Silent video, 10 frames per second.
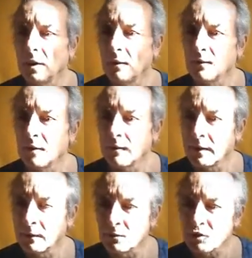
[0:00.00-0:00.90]
I was having a
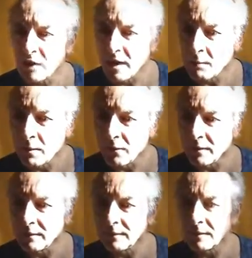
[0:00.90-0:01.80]
little chat about
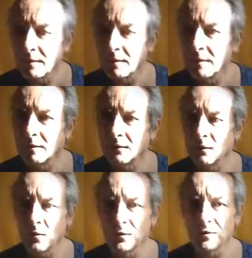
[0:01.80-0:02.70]
this
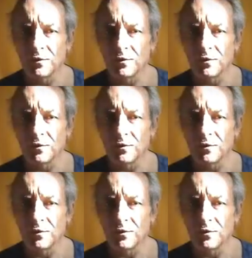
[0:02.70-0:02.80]
sort of